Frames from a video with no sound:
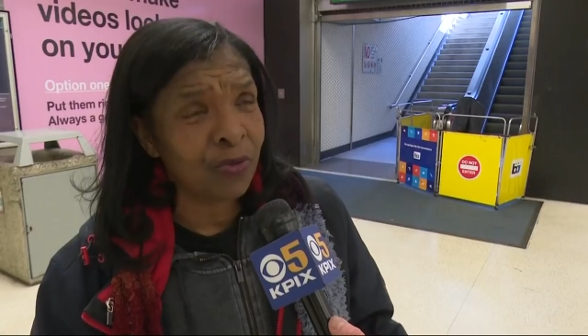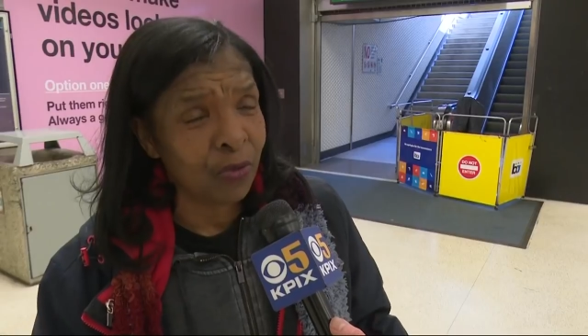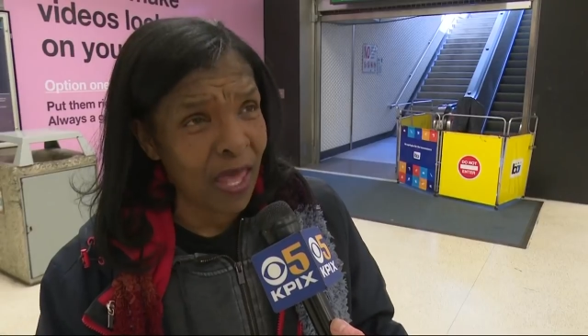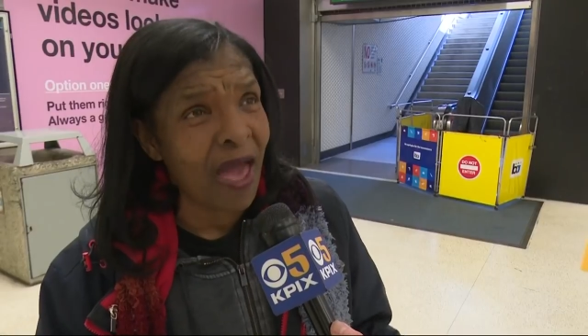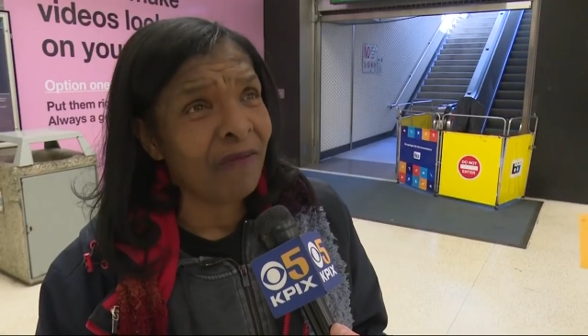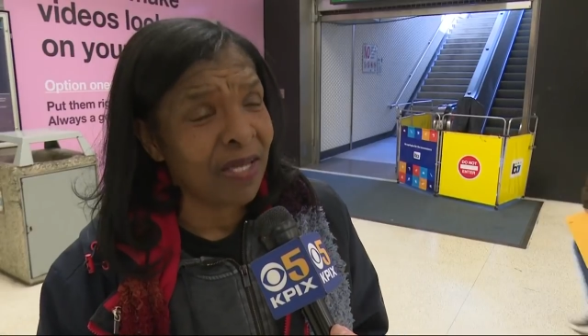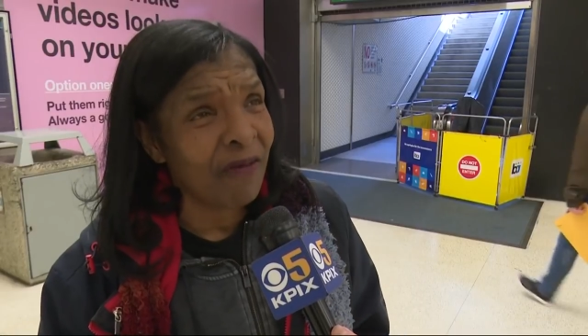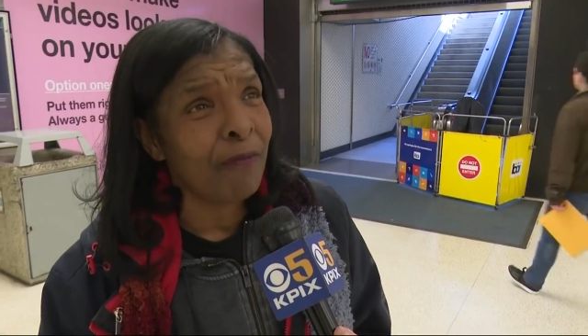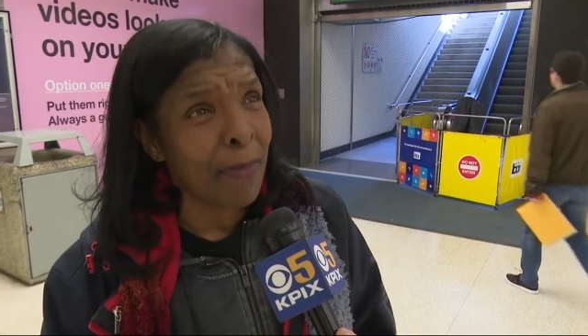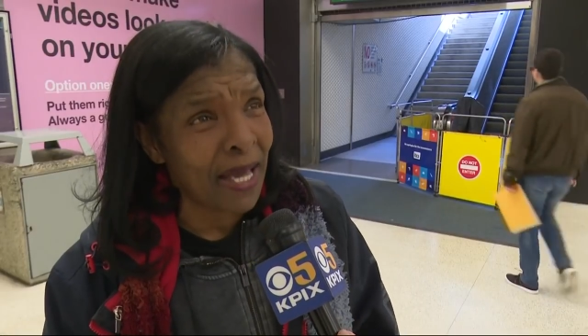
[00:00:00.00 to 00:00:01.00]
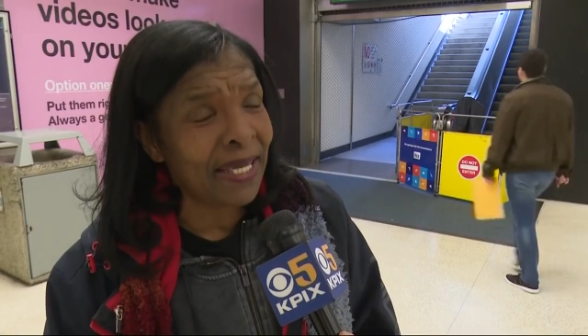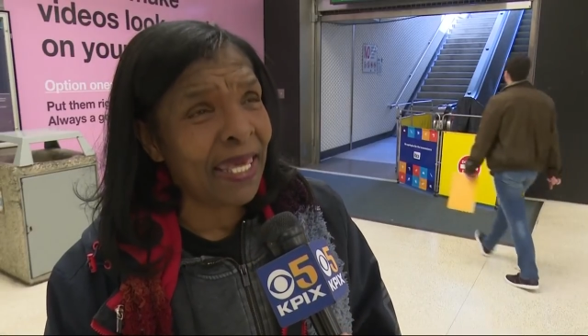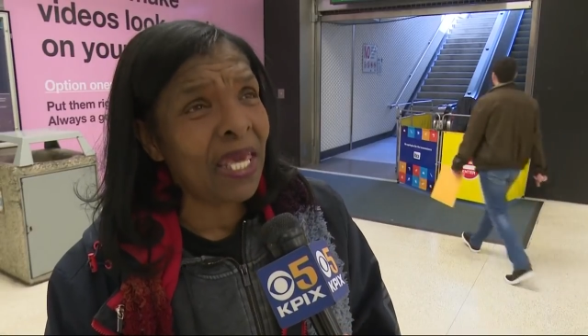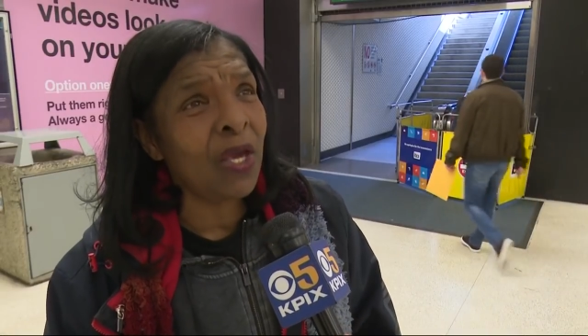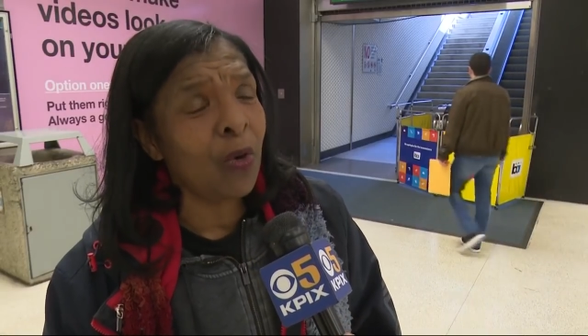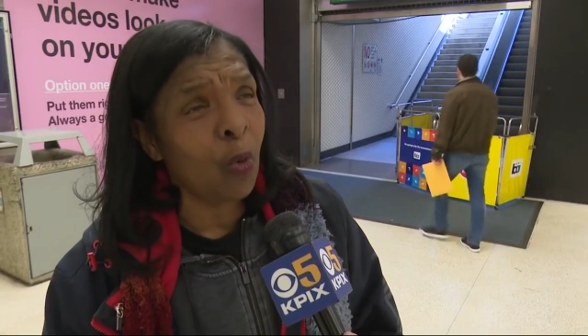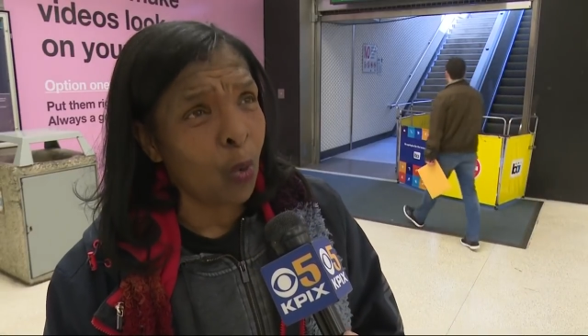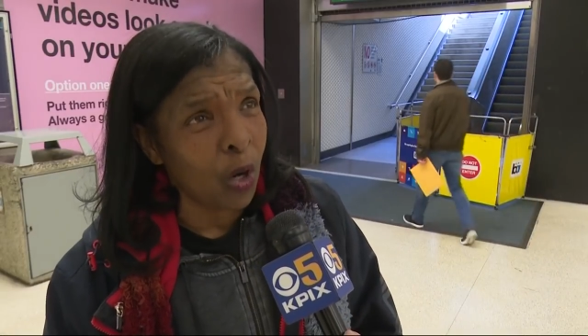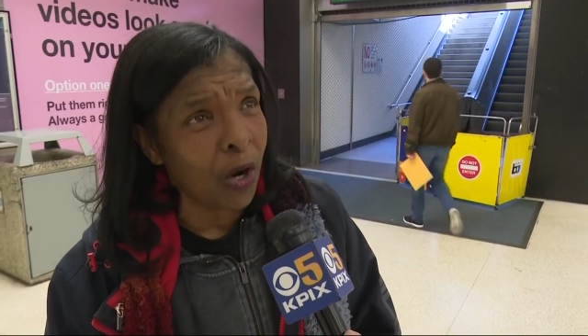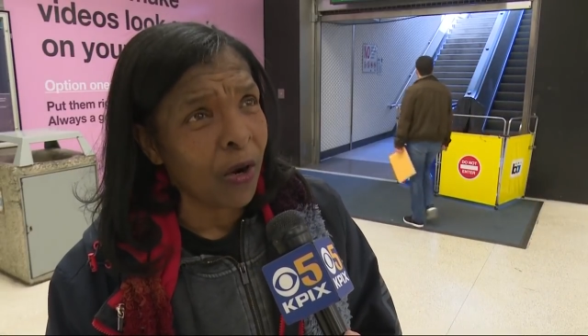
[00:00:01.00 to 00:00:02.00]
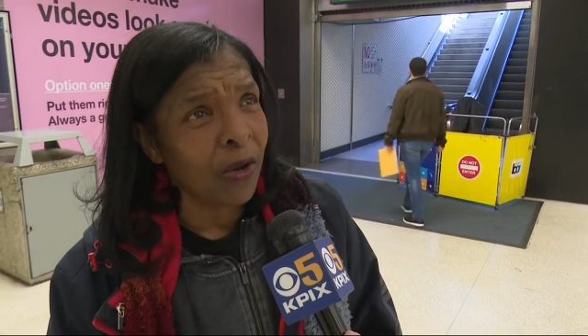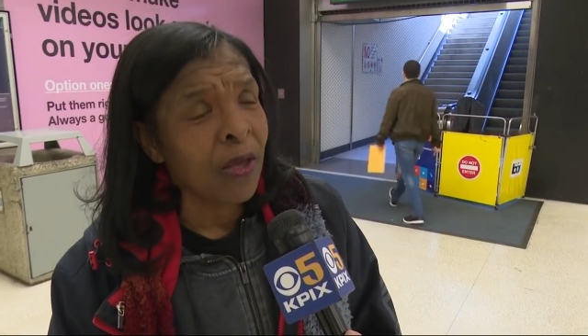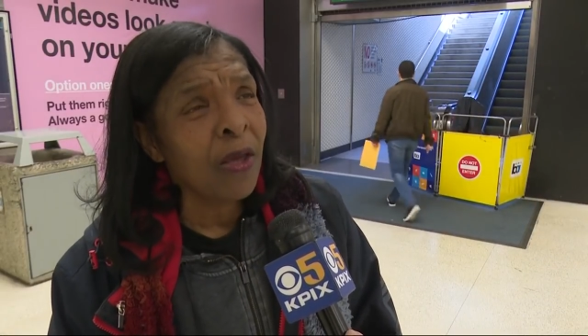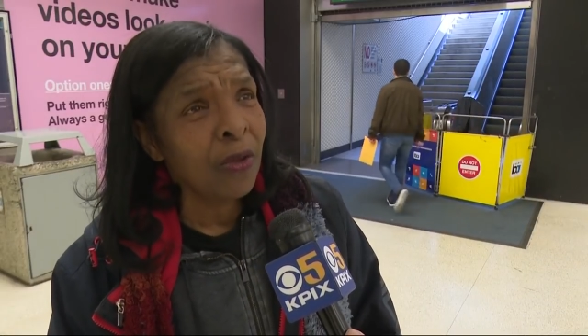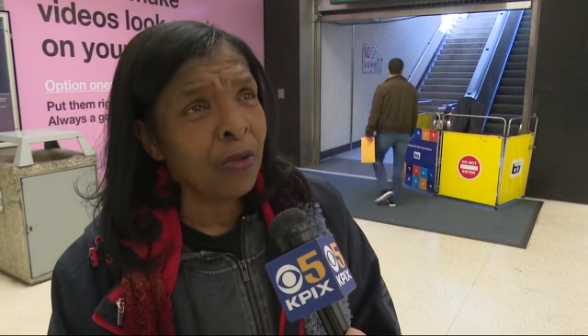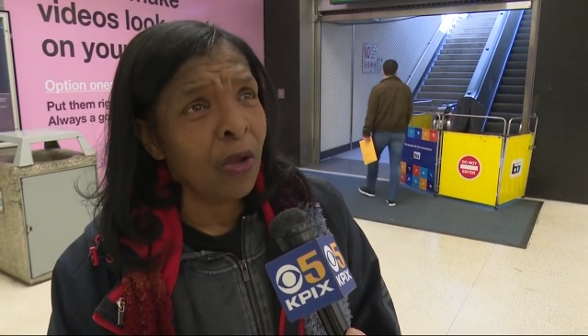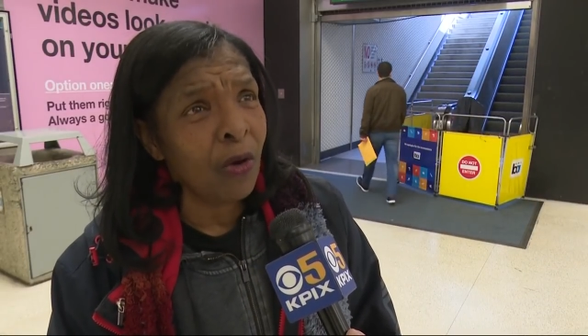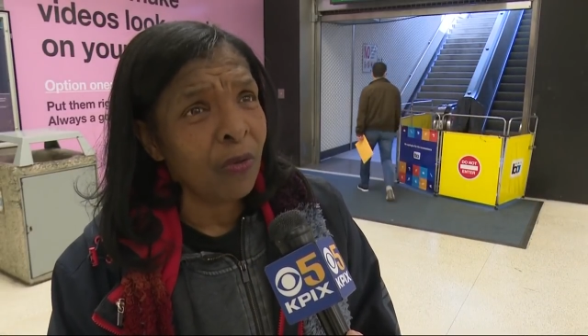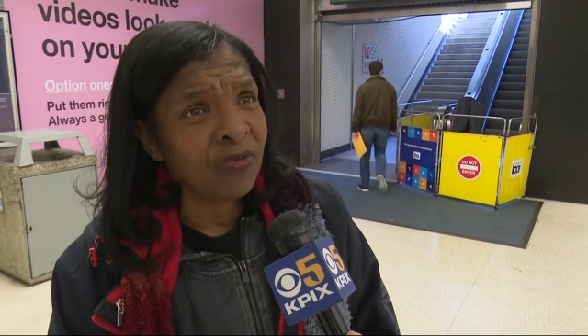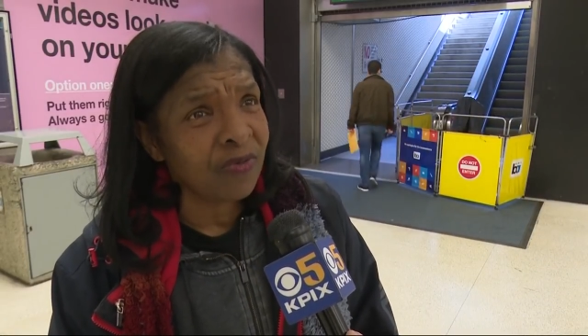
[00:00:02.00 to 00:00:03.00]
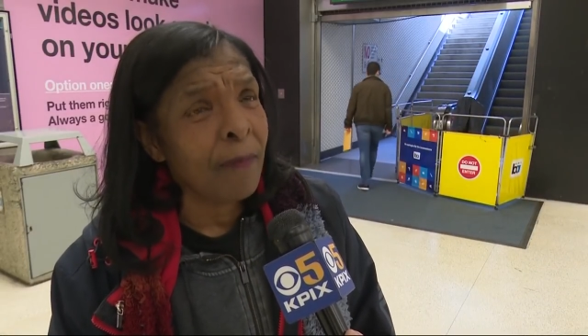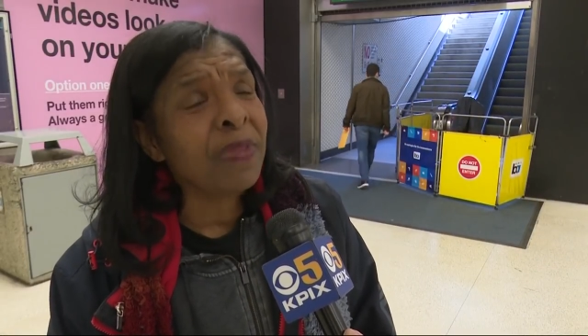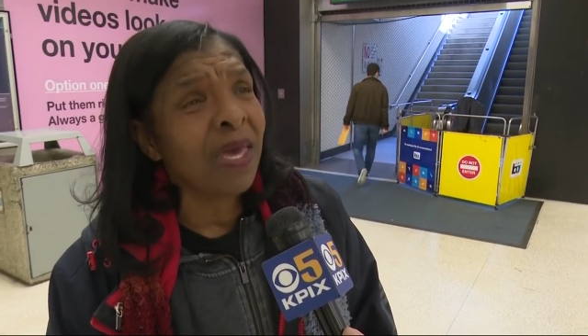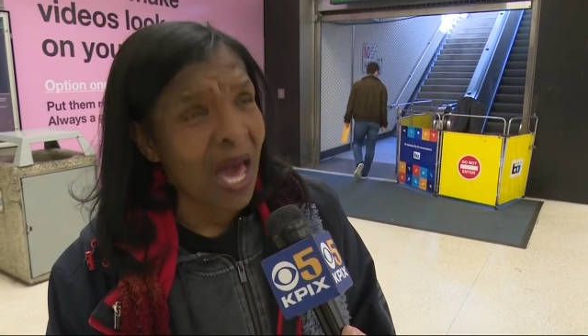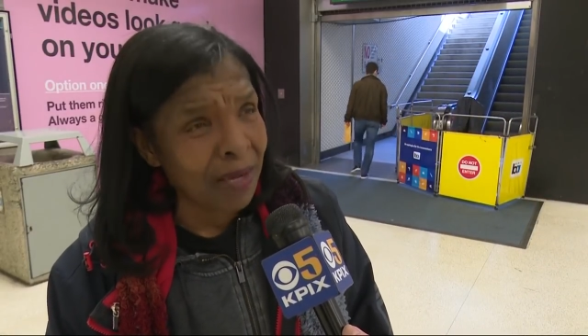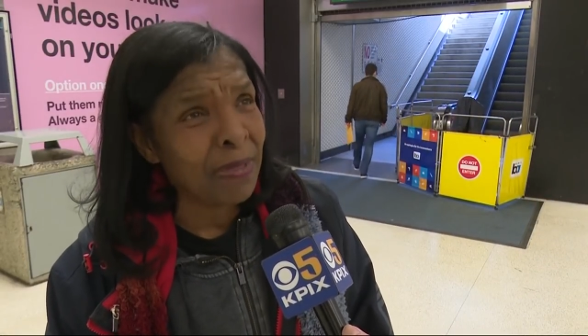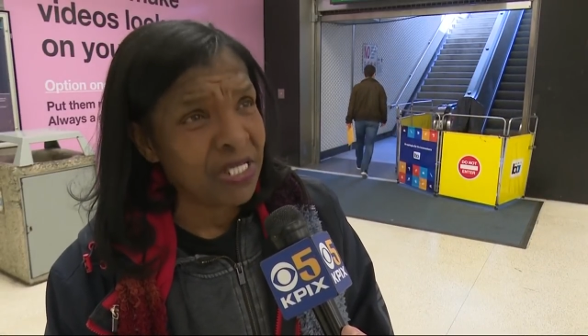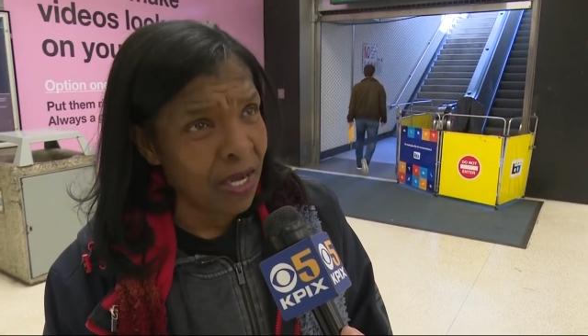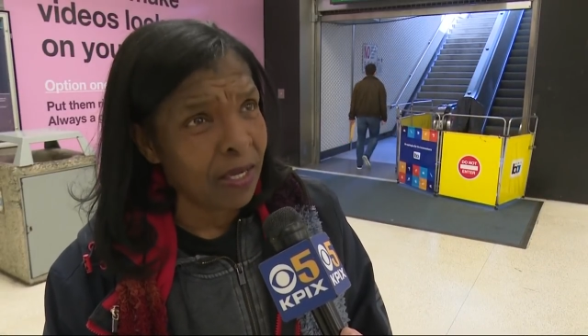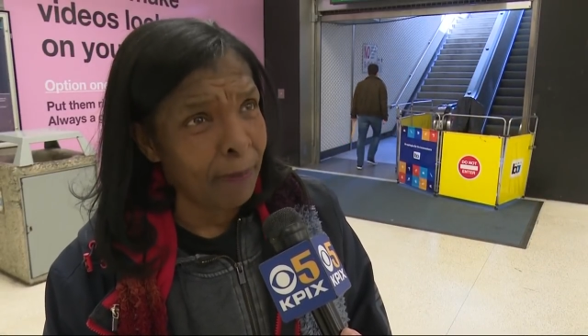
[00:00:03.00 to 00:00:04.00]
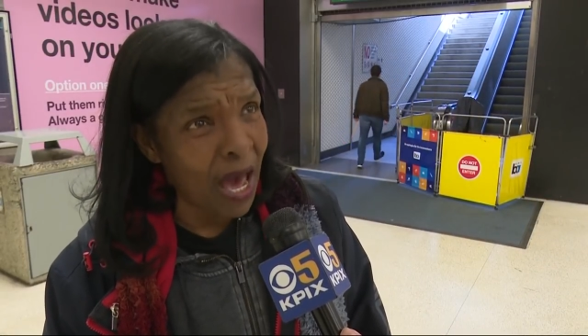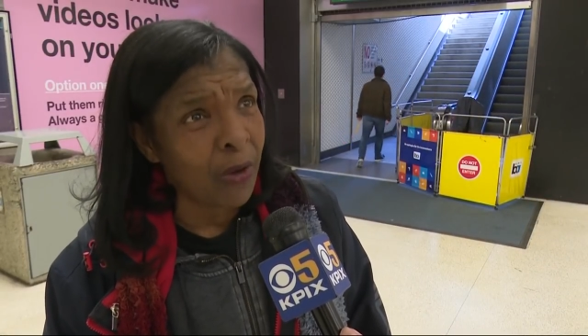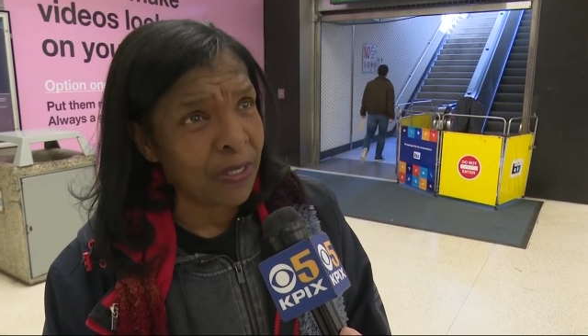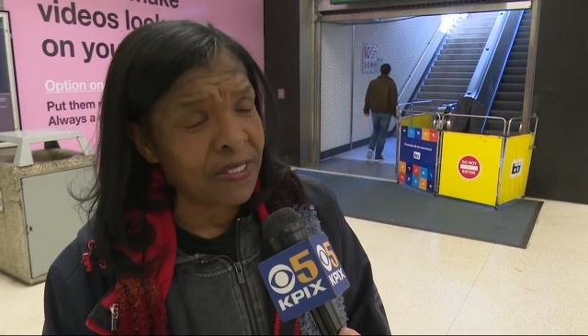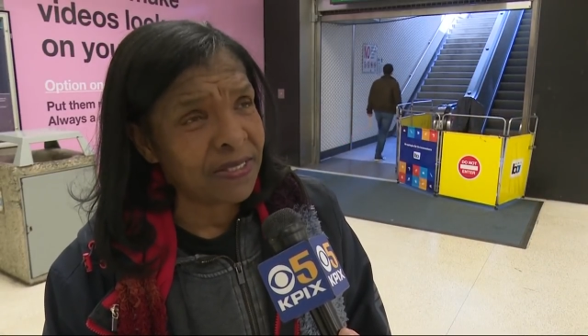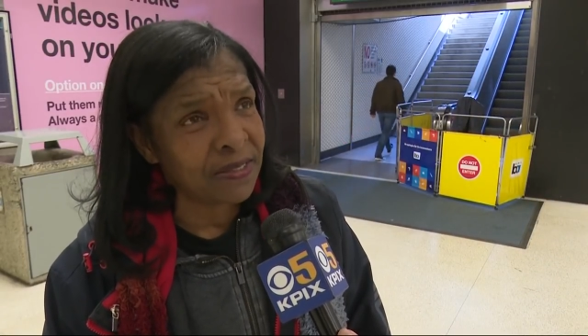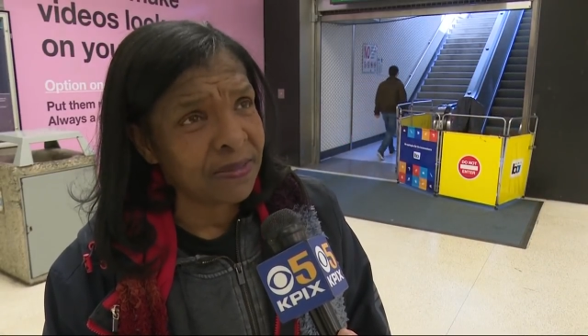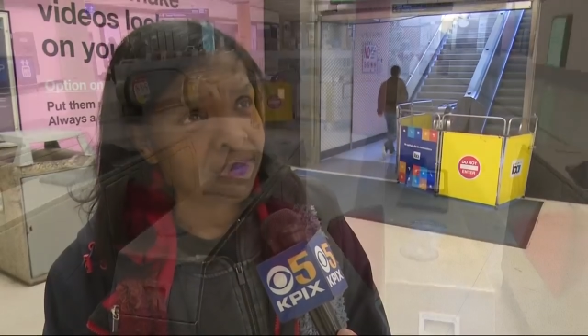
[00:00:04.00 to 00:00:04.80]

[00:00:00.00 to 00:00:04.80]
do they have enough money or, you know, something got to be done about it.